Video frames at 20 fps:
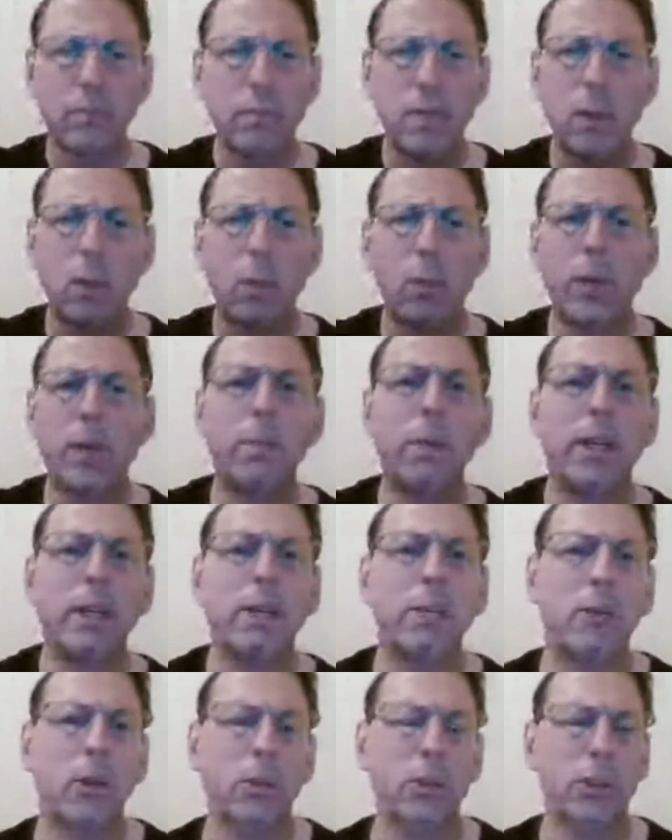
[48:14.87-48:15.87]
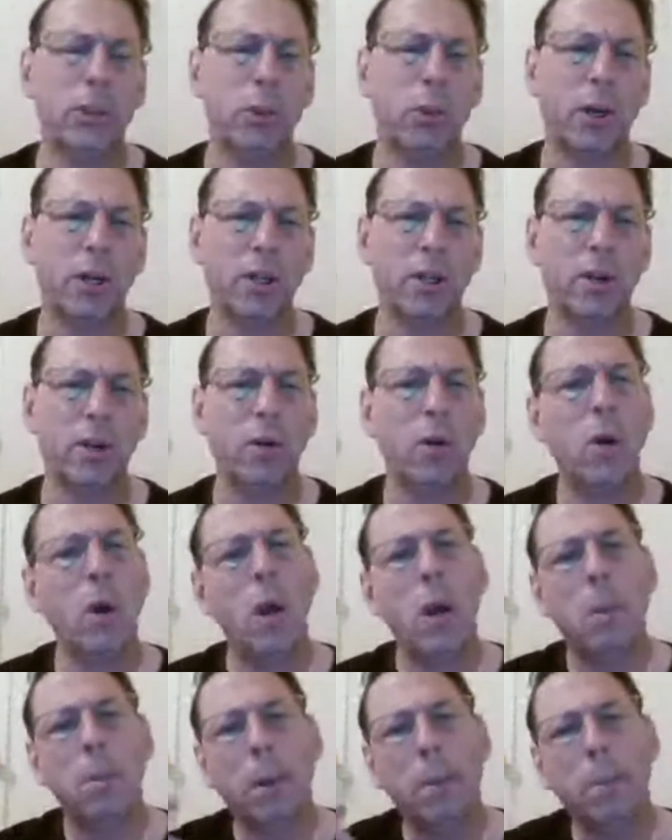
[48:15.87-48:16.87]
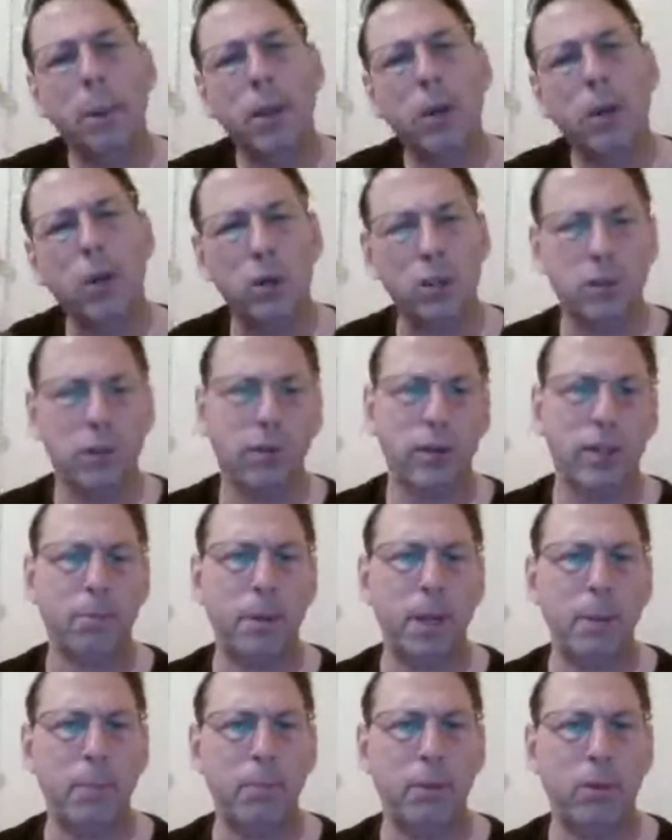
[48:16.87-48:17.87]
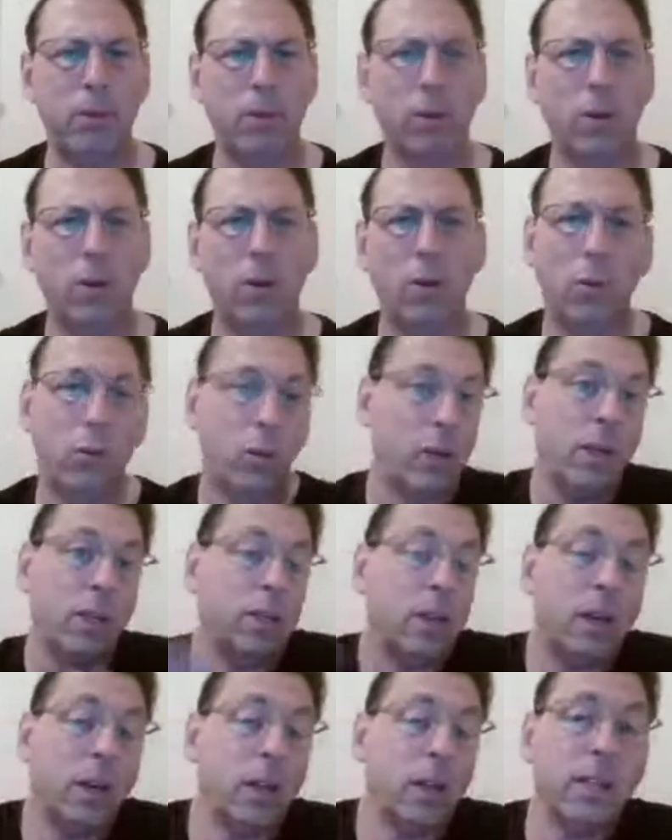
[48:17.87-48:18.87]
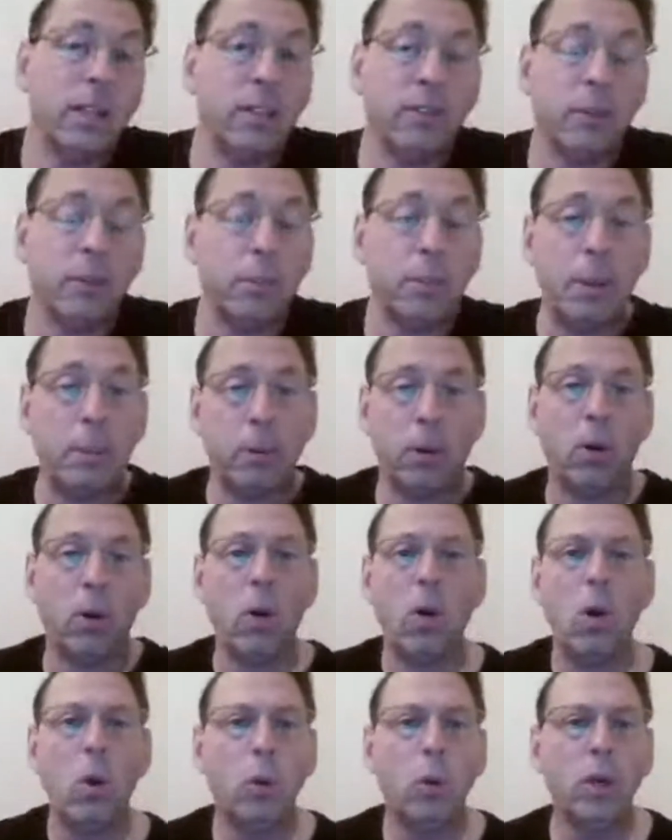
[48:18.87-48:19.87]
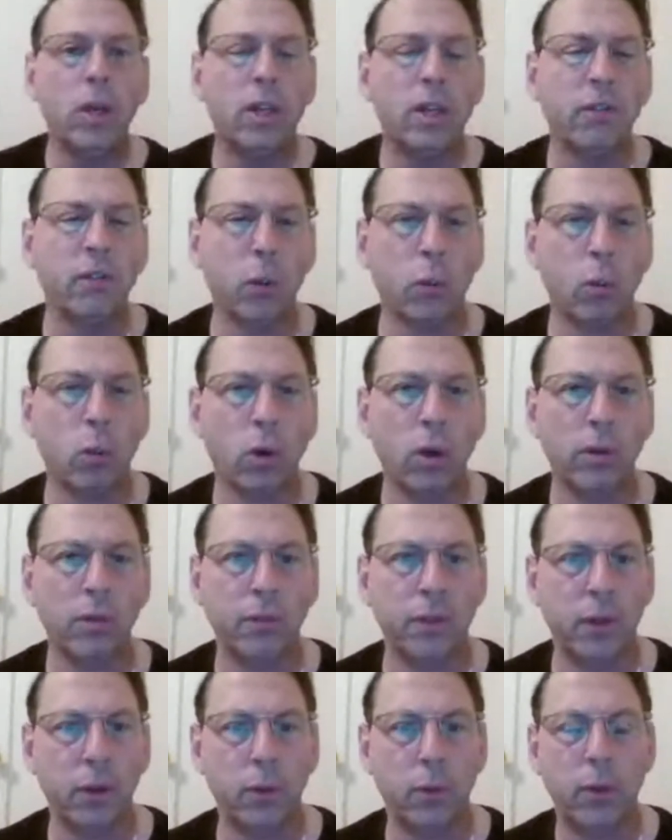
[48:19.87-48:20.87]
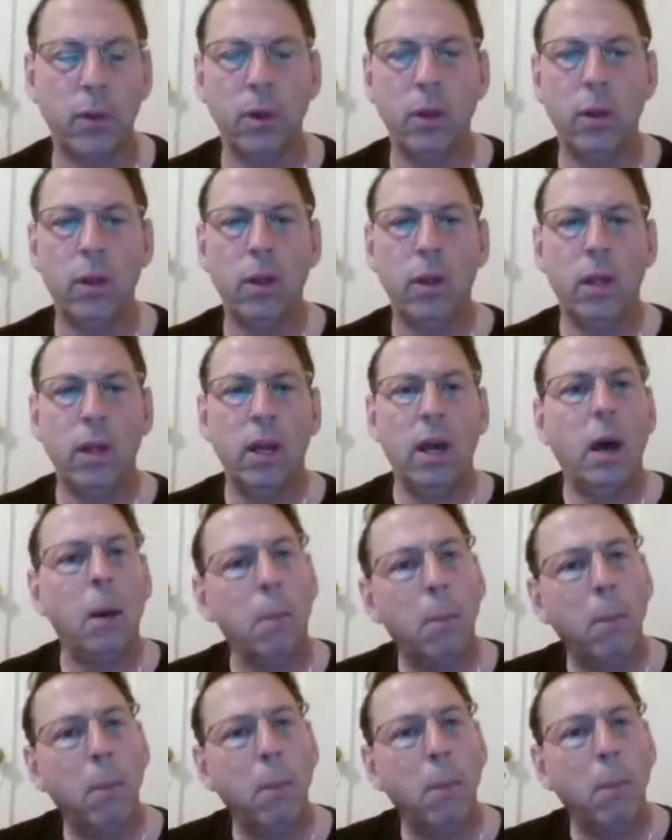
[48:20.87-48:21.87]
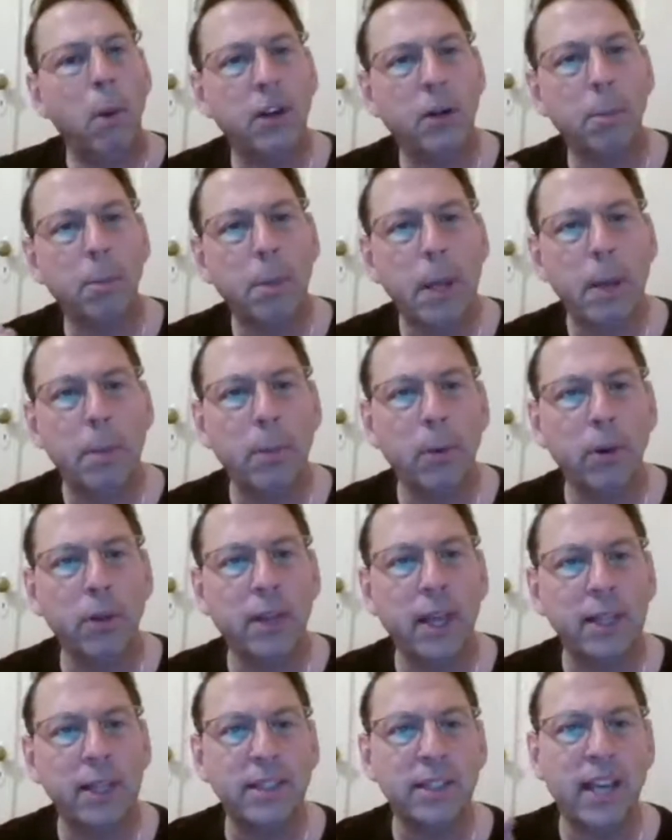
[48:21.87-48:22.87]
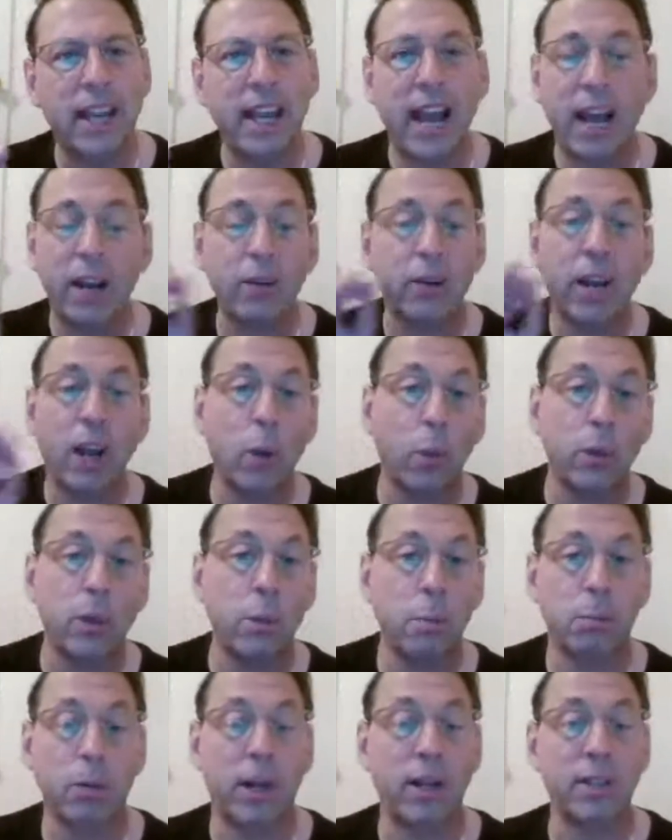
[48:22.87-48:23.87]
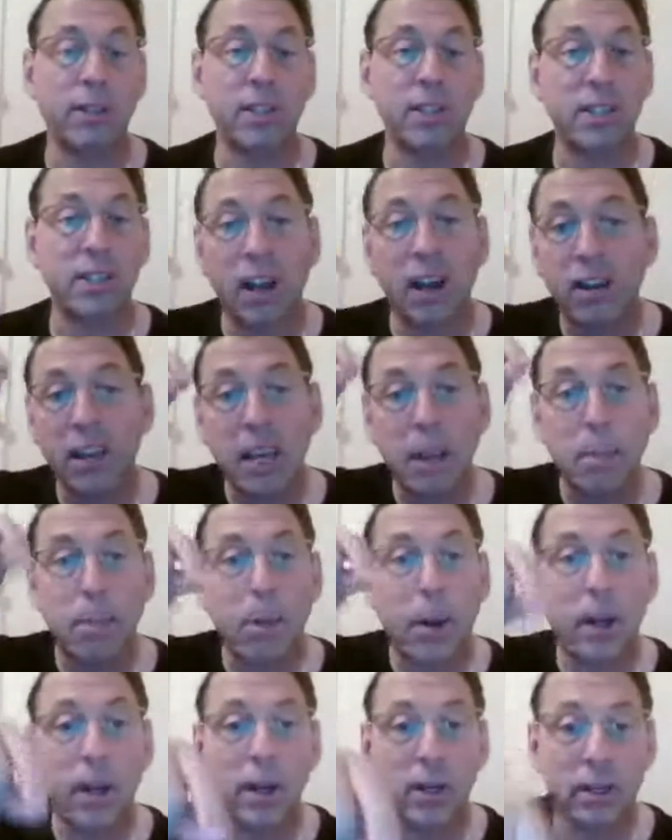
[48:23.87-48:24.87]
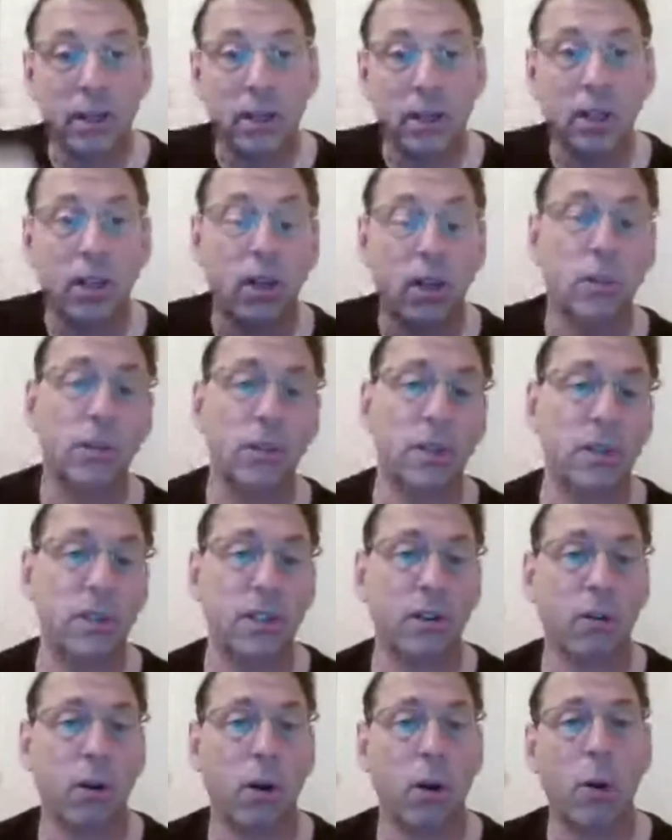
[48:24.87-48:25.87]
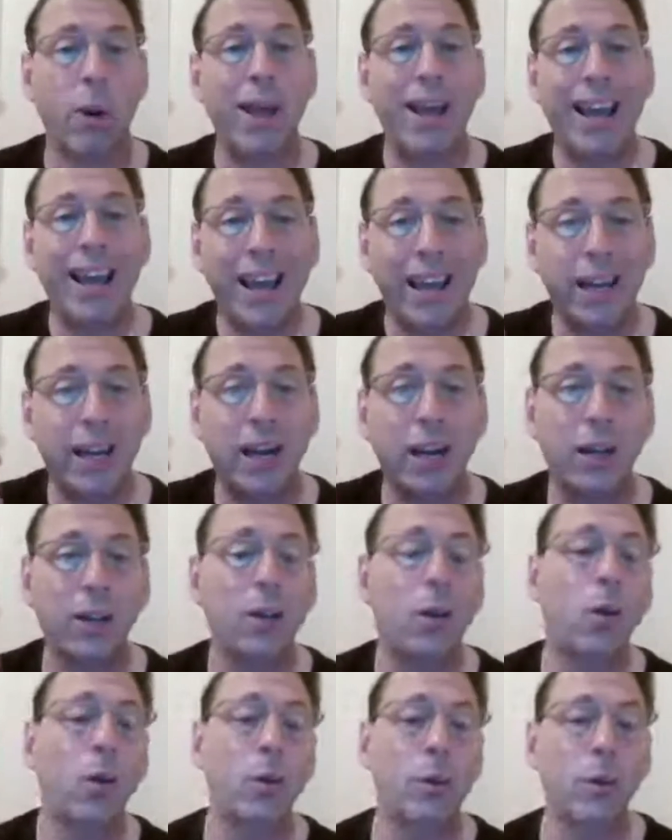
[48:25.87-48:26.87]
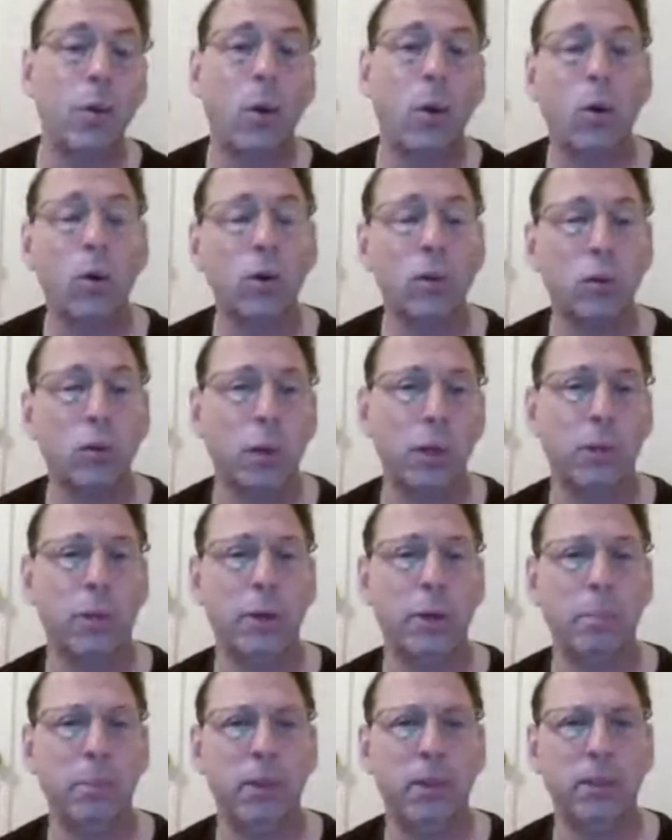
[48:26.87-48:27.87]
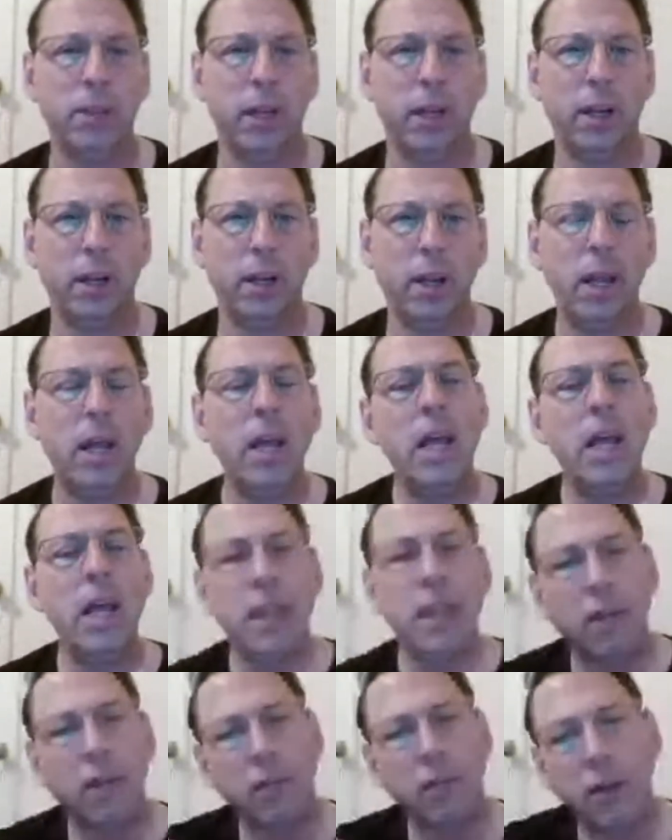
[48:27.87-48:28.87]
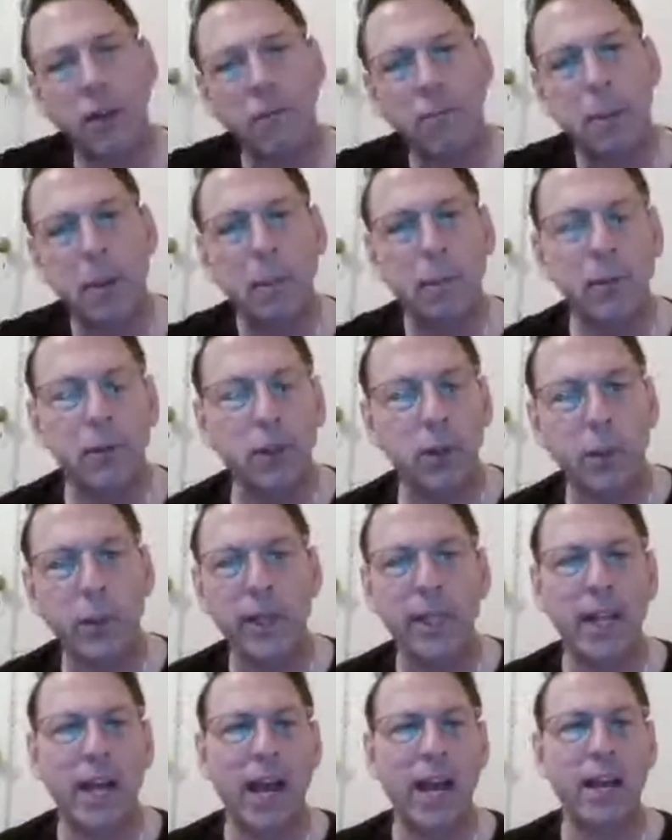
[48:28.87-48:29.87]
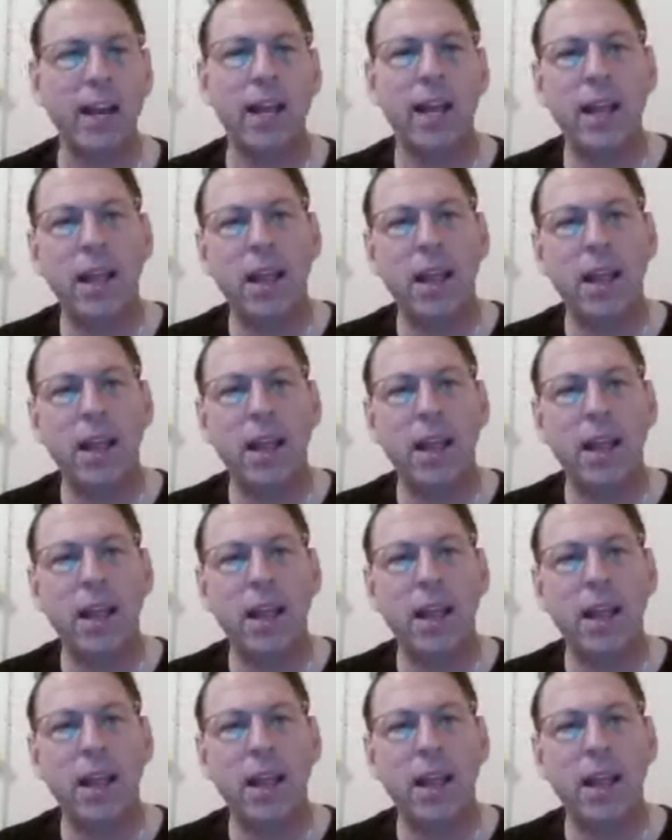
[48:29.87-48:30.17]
We can make them do what you want to do. But Bitcoiners are a different people. We're an entirely different people with a different worldview. There are people that say, I don't care what the price is, I'll keep buying until it goes to zero, and I'll own all 21 million. There are enough people doing that